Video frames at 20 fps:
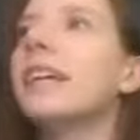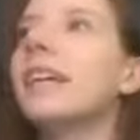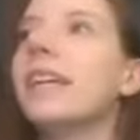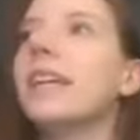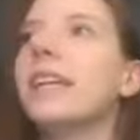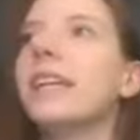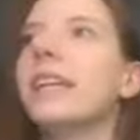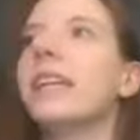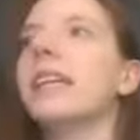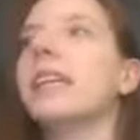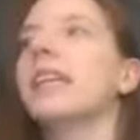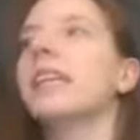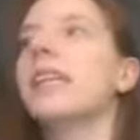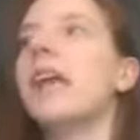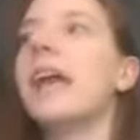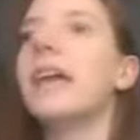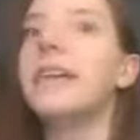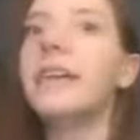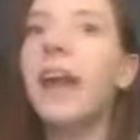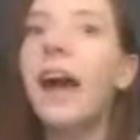it is
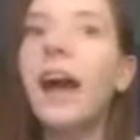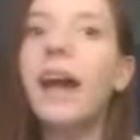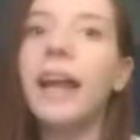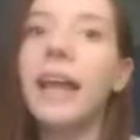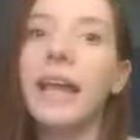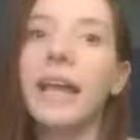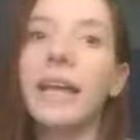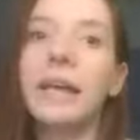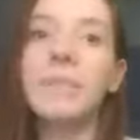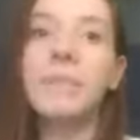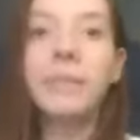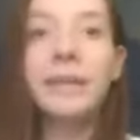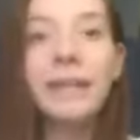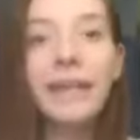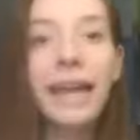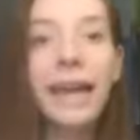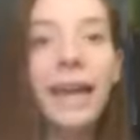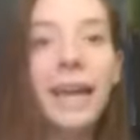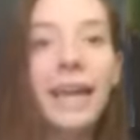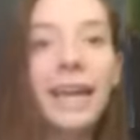not a
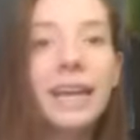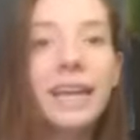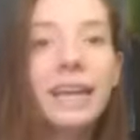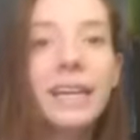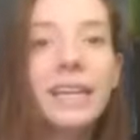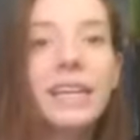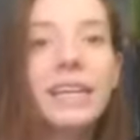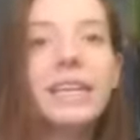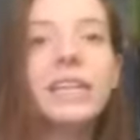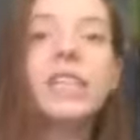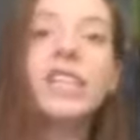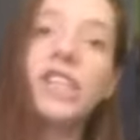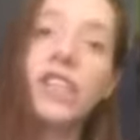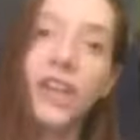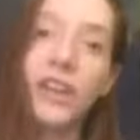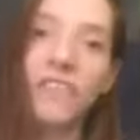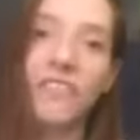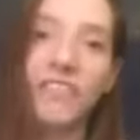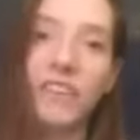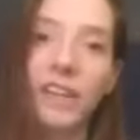plain
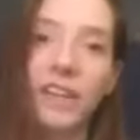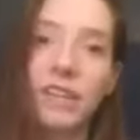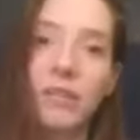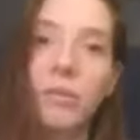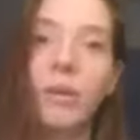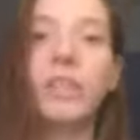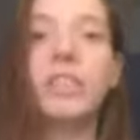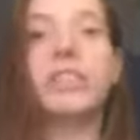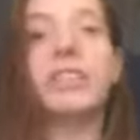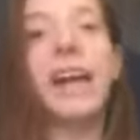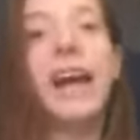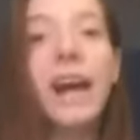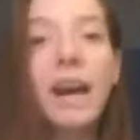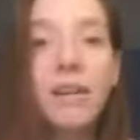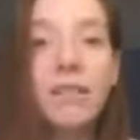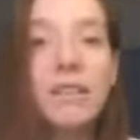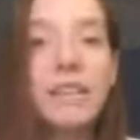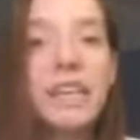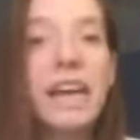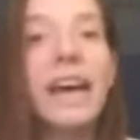surface. When you're
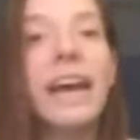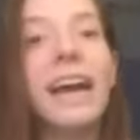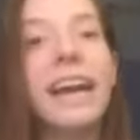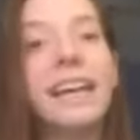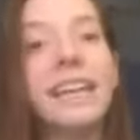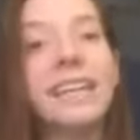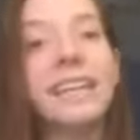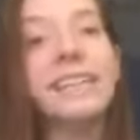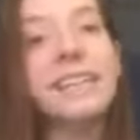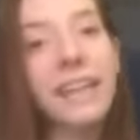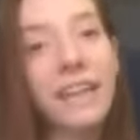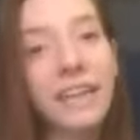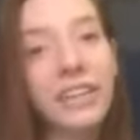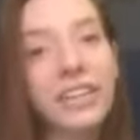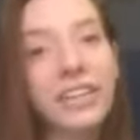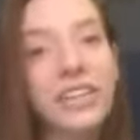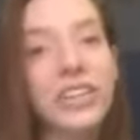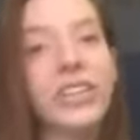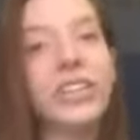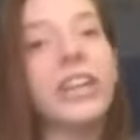outside in
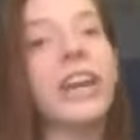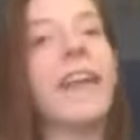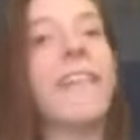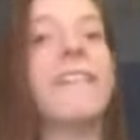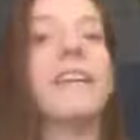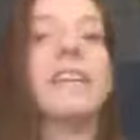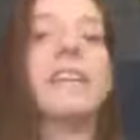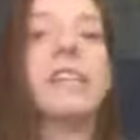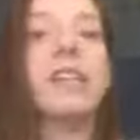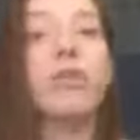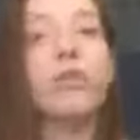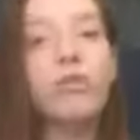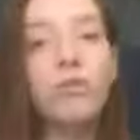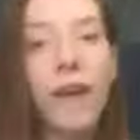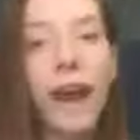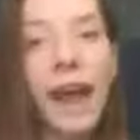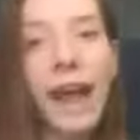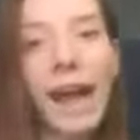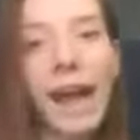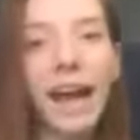nature and there's
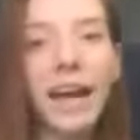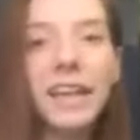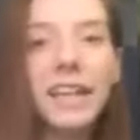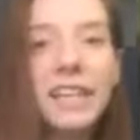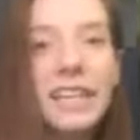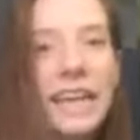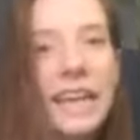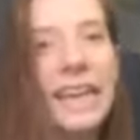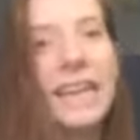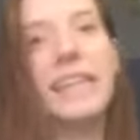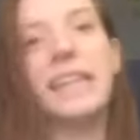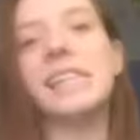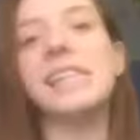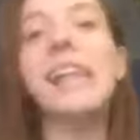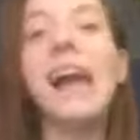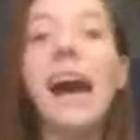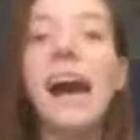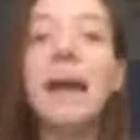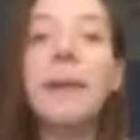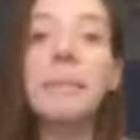grass, it's
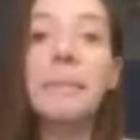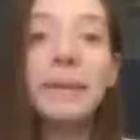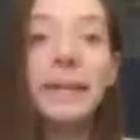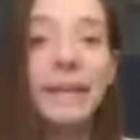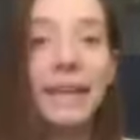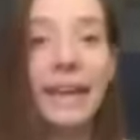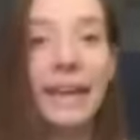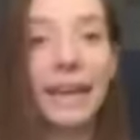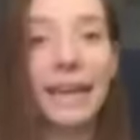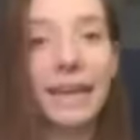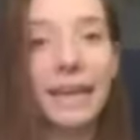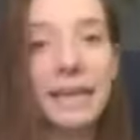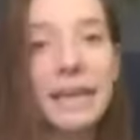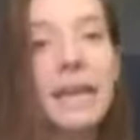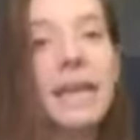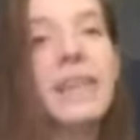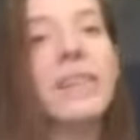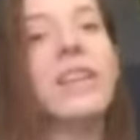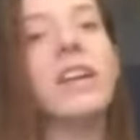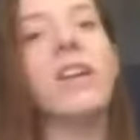not plain.
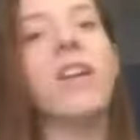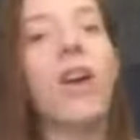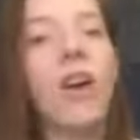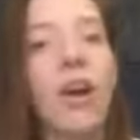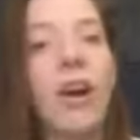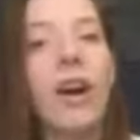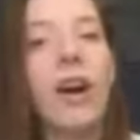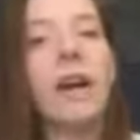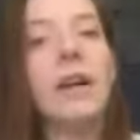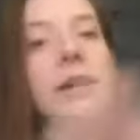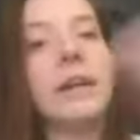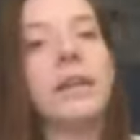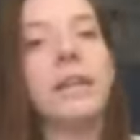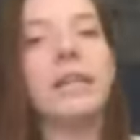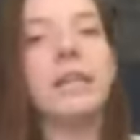There are